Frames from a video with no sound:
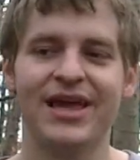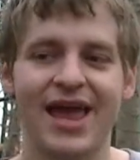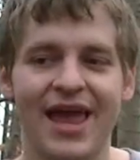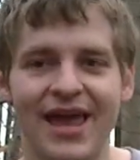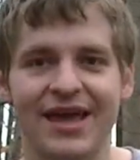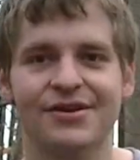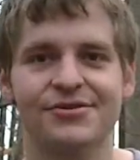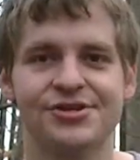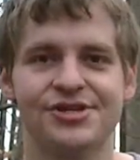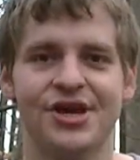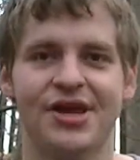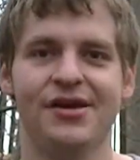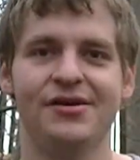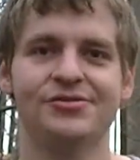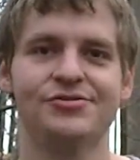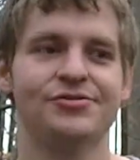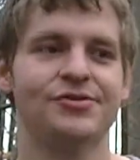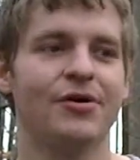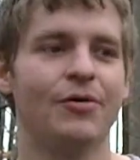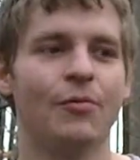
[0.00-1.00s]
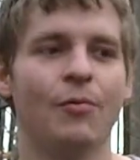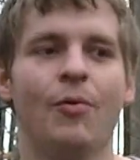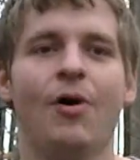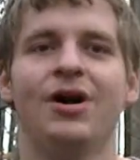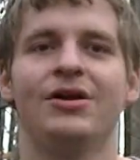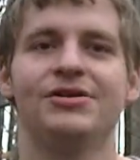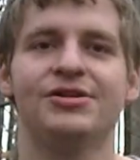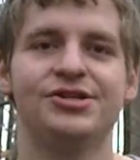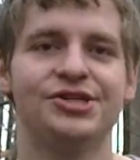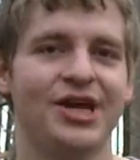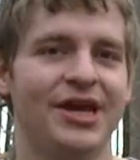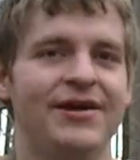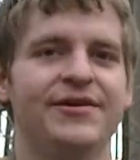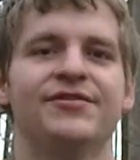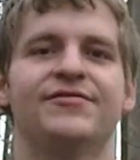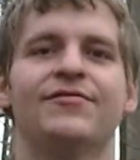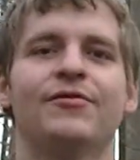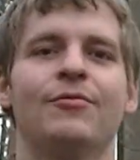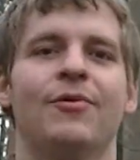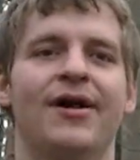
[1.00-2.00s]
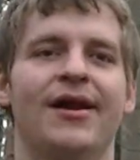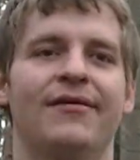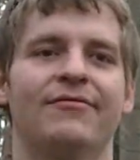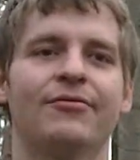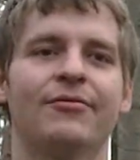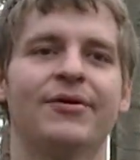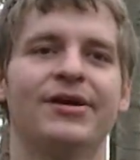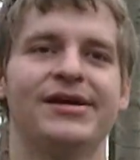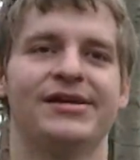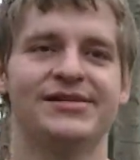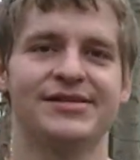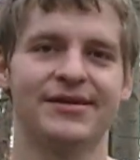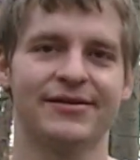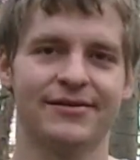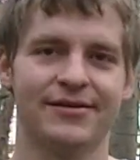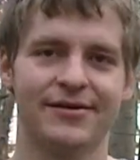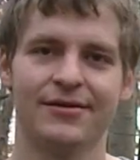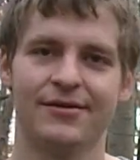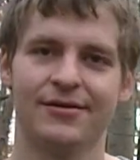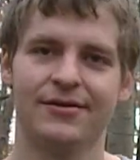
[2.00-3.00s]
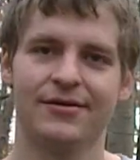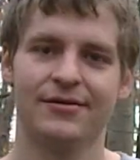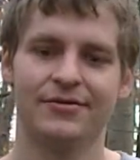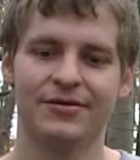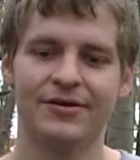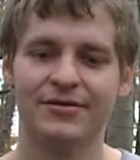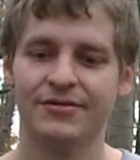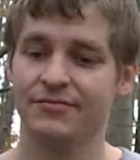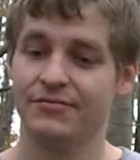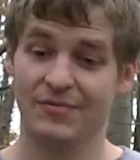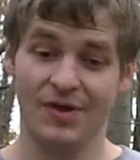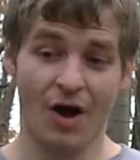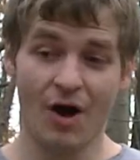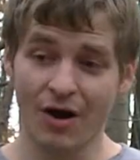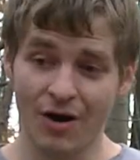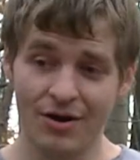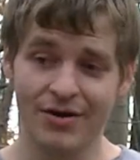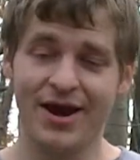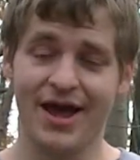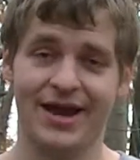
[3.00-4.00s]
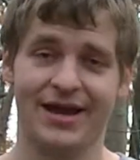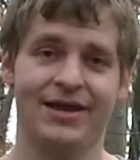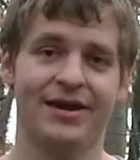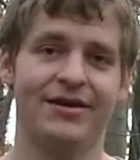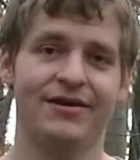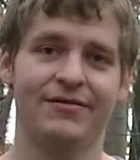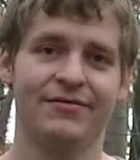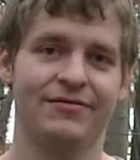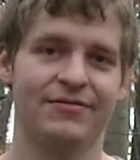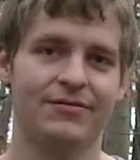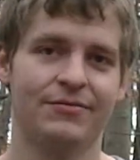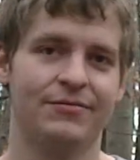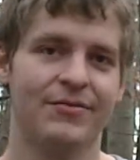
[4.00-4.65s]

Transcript: can't change or don't want to change for whatever reason that are negative.